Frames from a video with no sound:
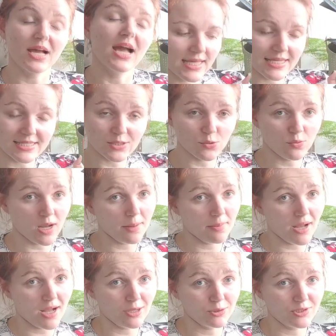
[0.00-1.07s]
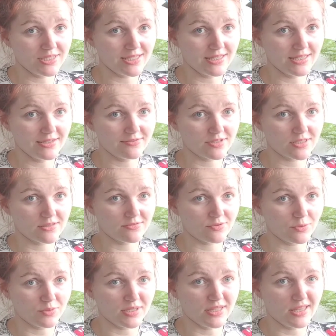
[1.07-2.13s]
Yes, wipe out the leaves
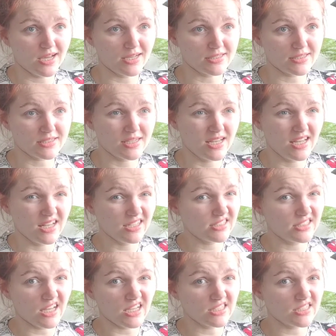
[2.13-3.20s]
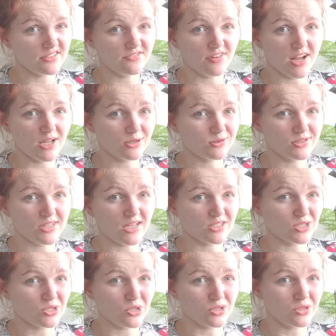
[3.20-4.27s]
from the dust. Dusty ficus
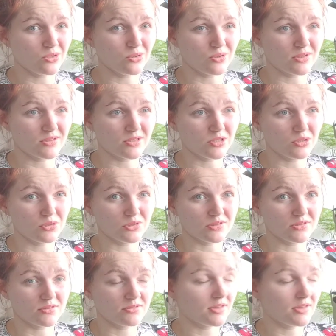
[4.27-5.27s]
does not look good.